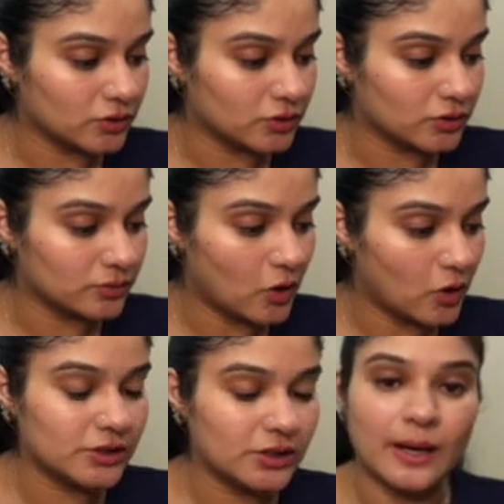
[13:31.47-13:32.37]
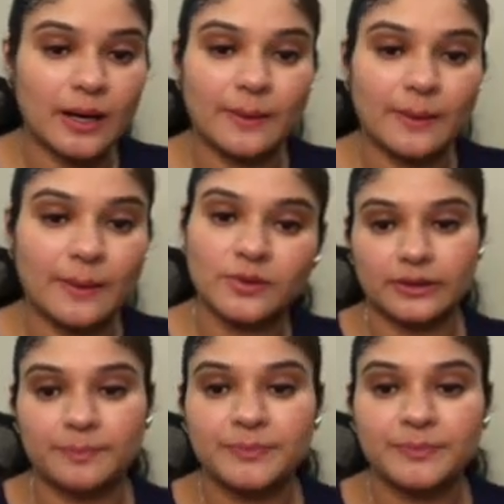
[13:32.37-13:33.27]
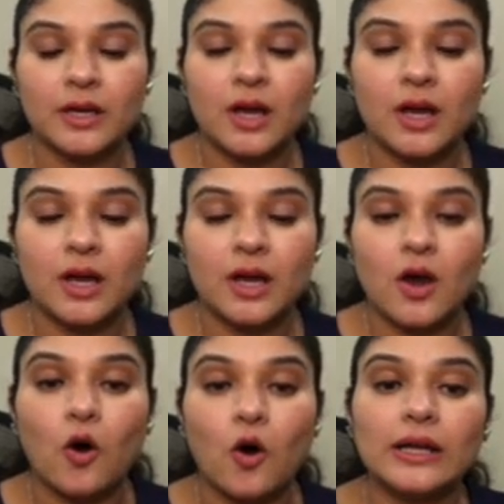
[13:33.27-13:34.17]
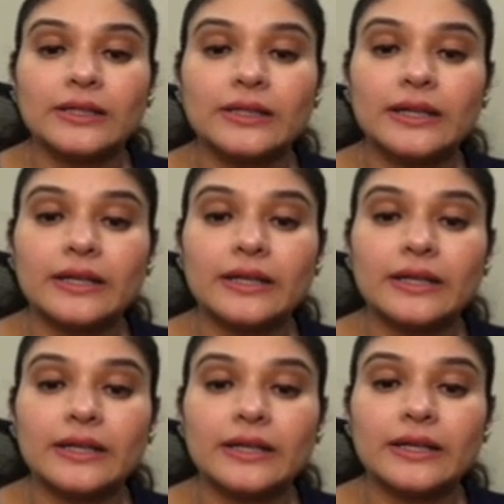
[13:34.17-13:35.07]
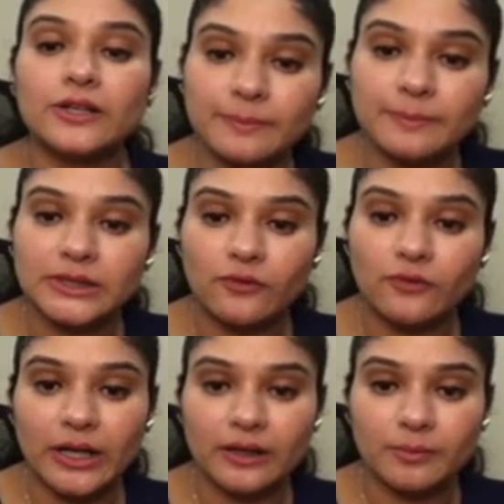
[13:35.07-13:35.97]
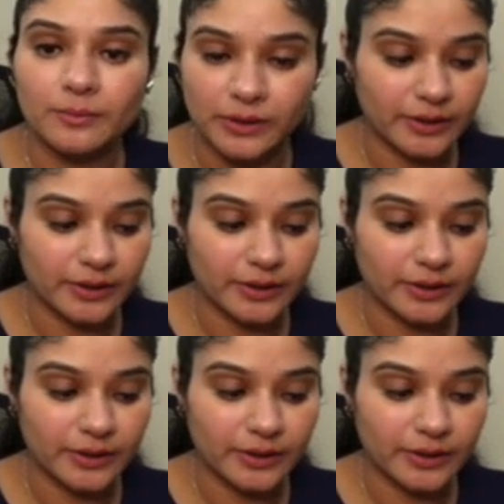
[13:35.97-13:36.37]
Oxygen comes out, that's it. All other nitrates except silver and mercury.